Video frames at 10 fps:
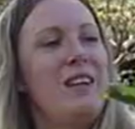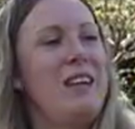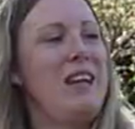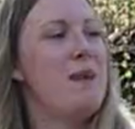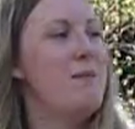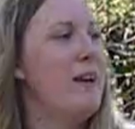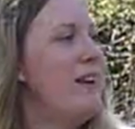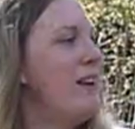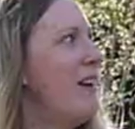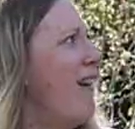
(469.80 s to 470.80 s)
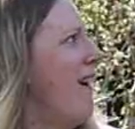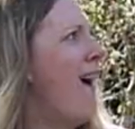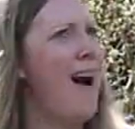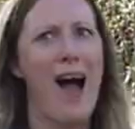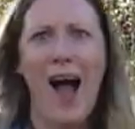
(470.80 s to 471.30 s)

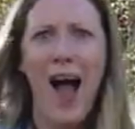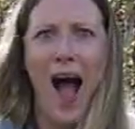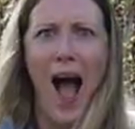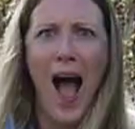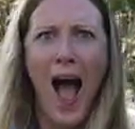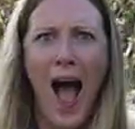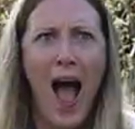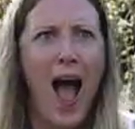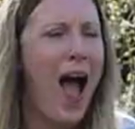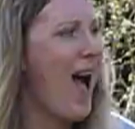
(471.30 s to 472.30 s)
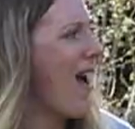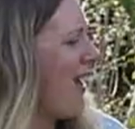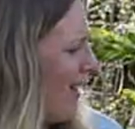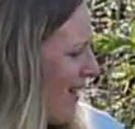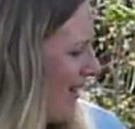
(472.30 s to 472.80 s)

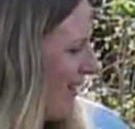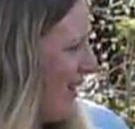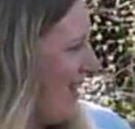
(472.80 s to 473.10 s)
Nobody speaks.